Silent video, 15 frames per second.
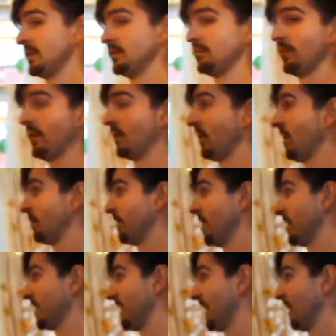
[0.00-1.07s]
Well, I'll
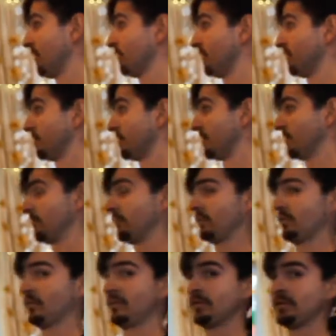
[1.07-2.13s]
blend it out just because,
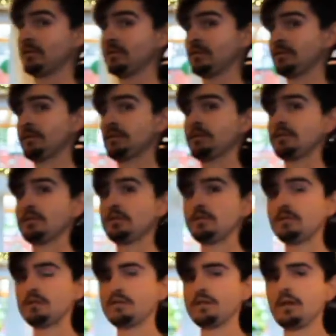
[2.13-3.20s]

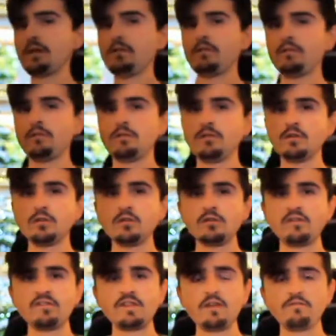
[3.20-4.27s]
yeah, you're not going to
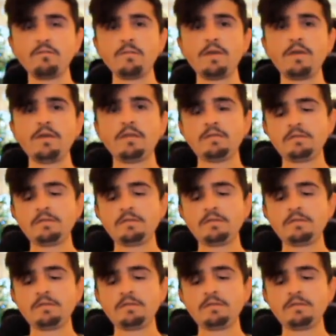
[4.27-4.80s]
see it from there.